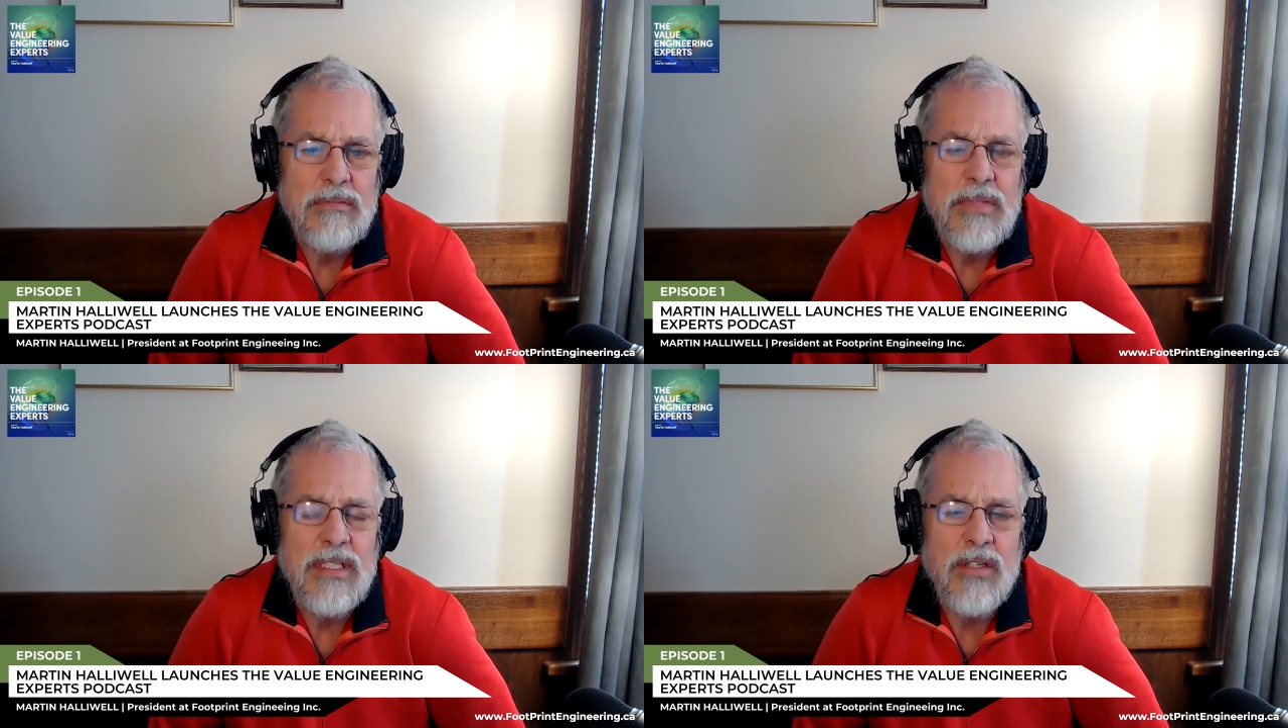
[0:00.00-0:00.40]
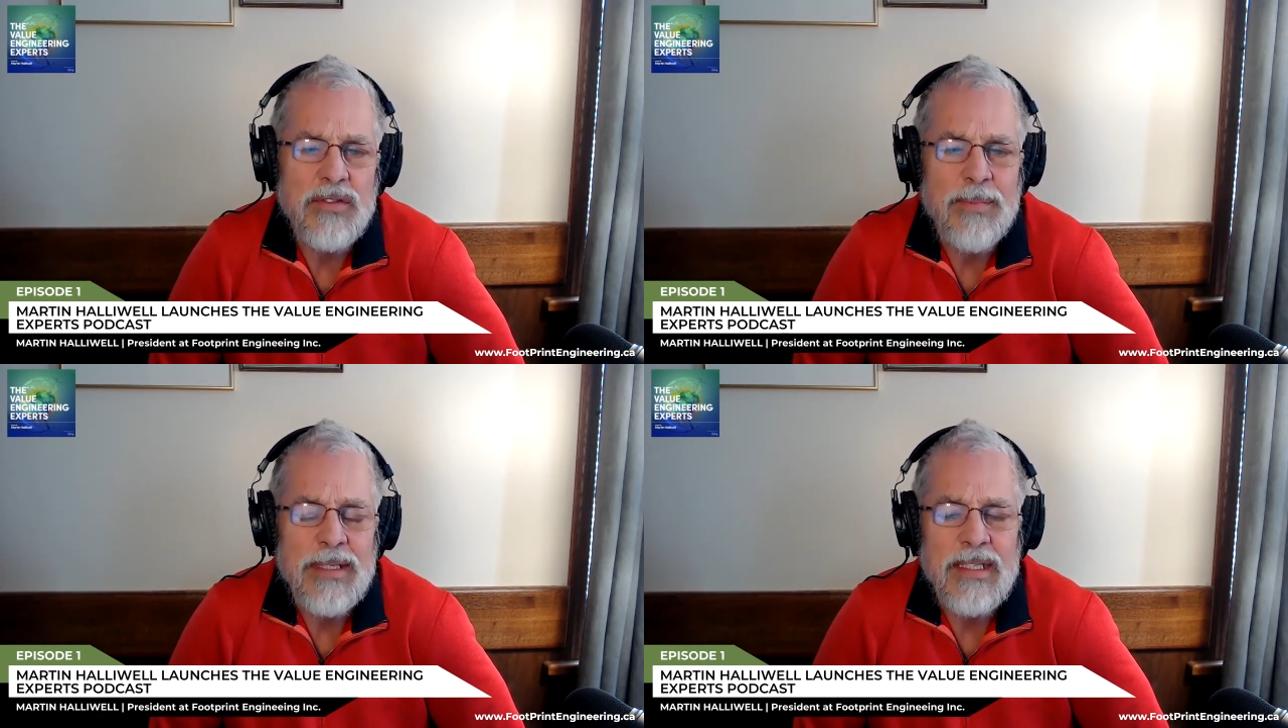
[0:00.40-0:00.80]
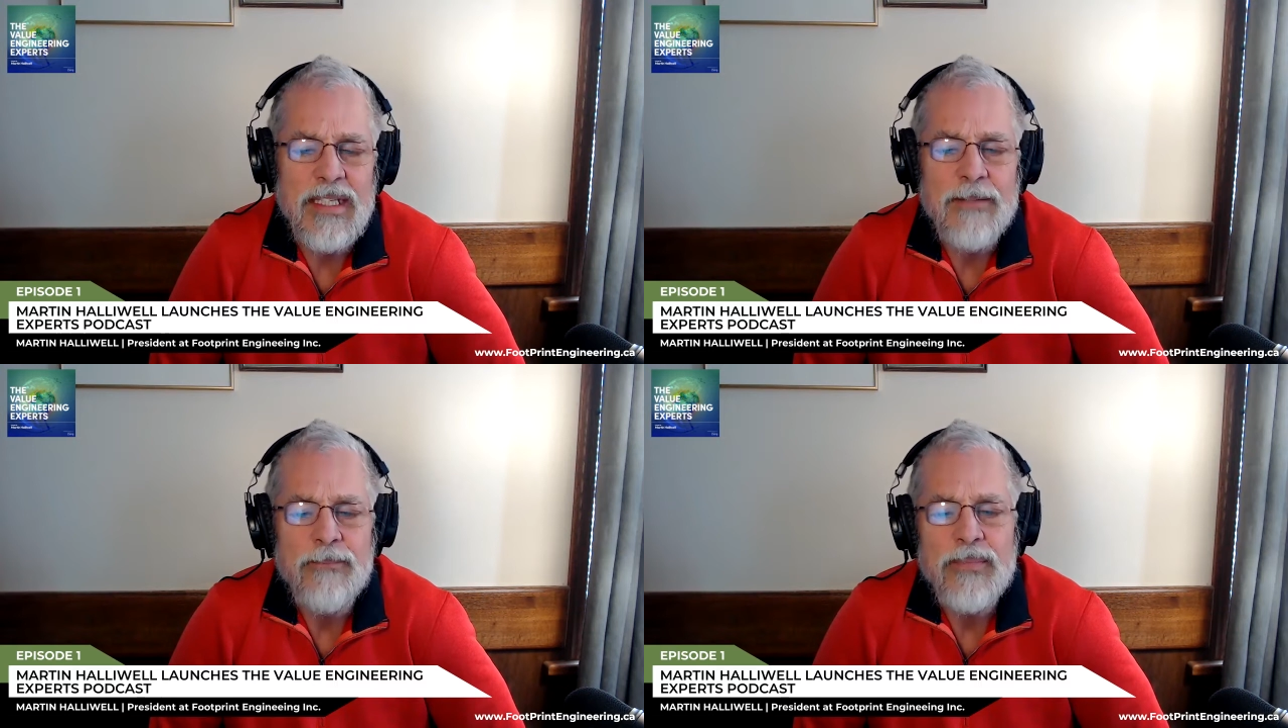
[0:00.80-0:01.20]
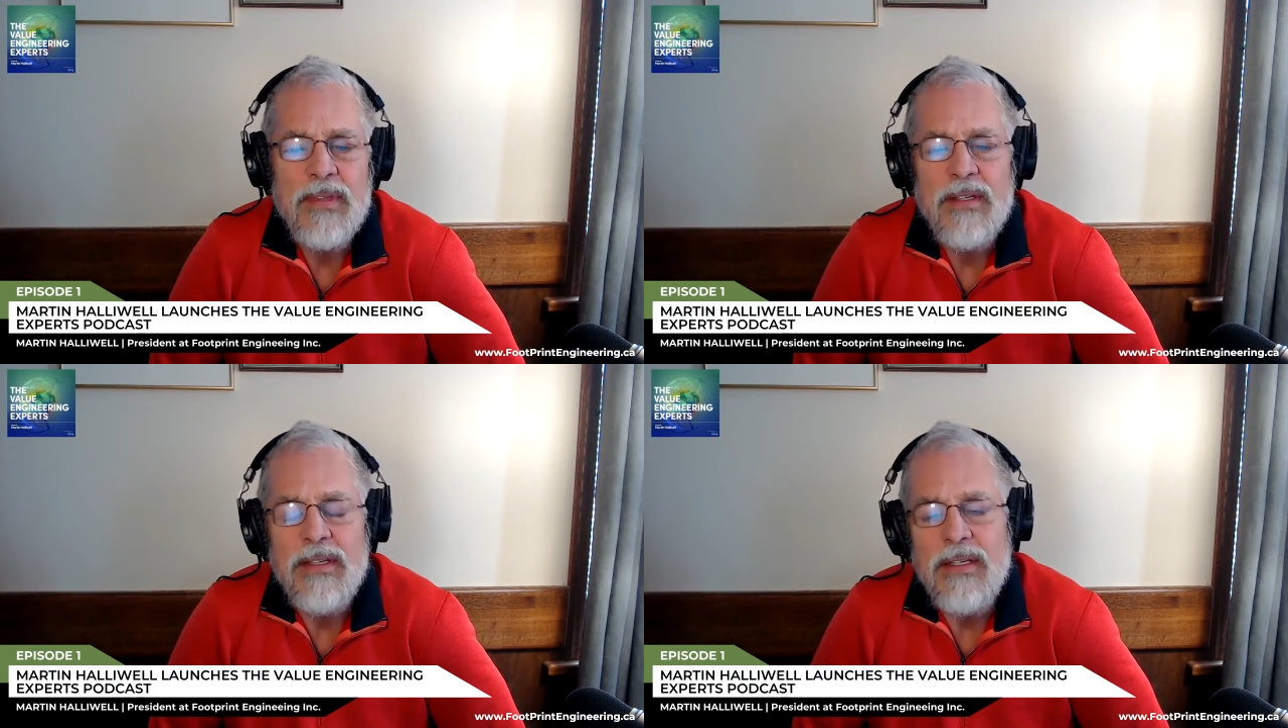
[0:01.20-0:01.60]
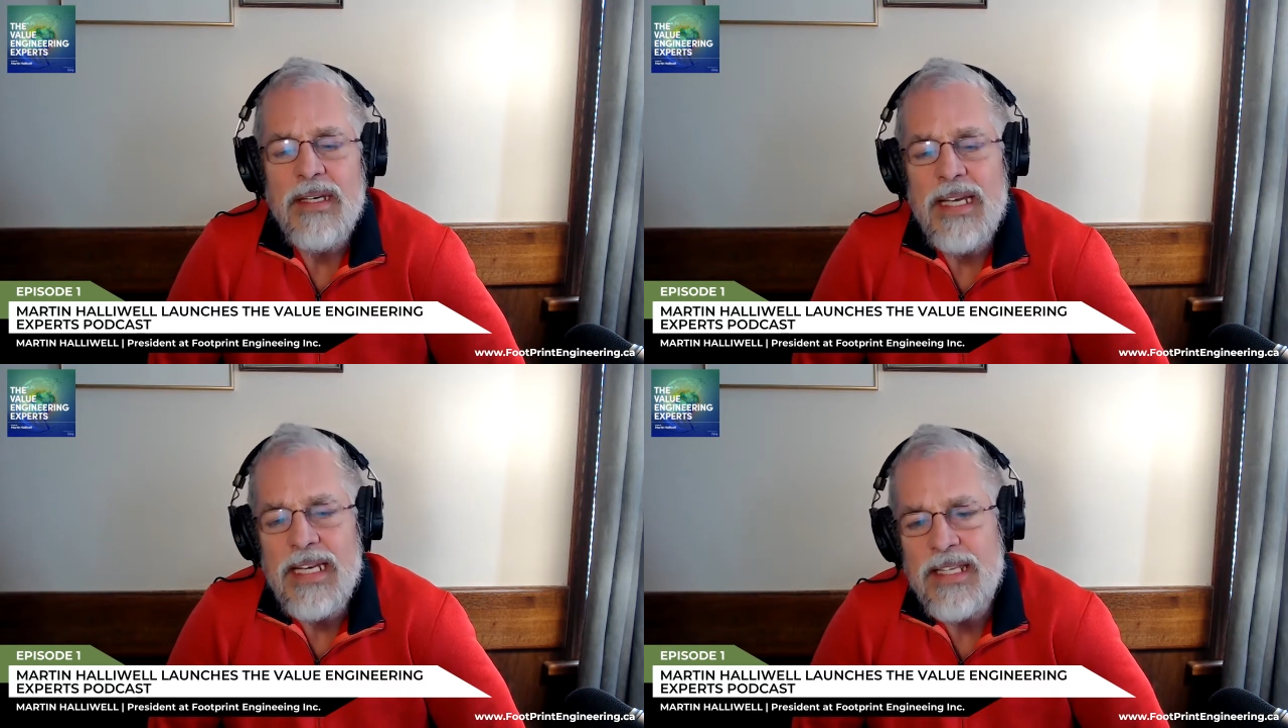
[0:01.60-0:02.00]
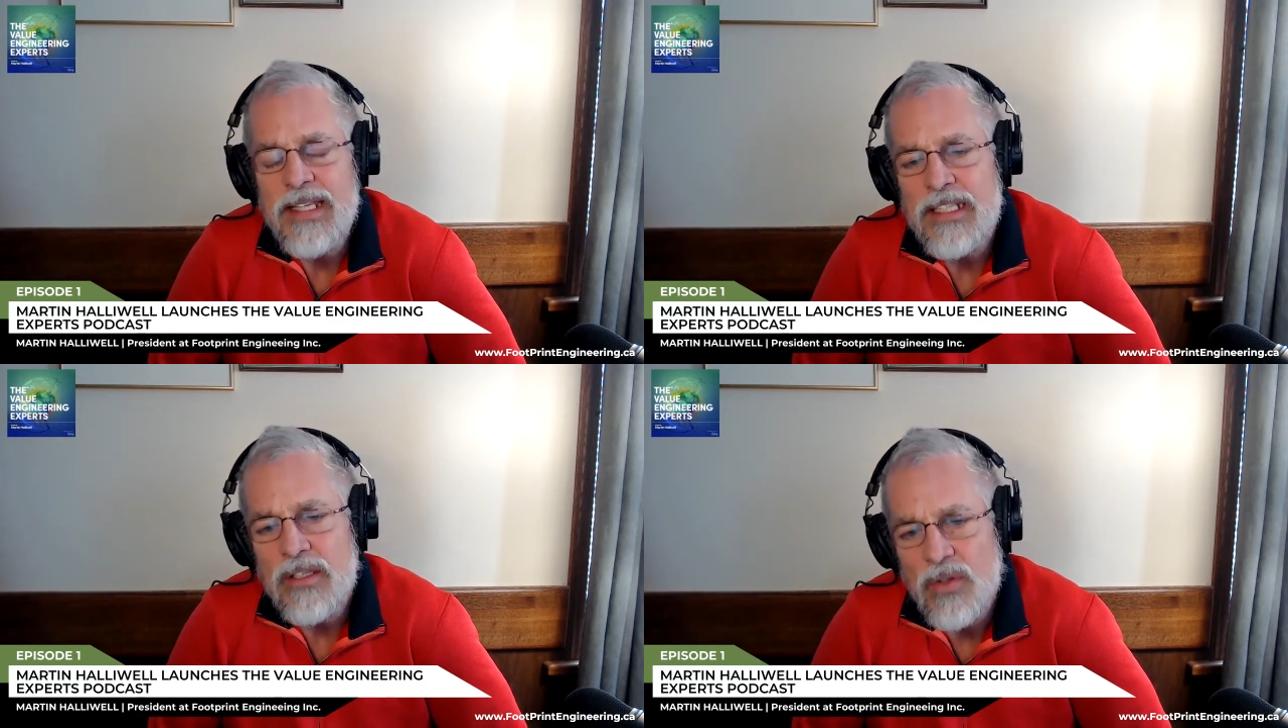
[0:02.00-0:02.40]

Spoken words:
And ultimately, anything that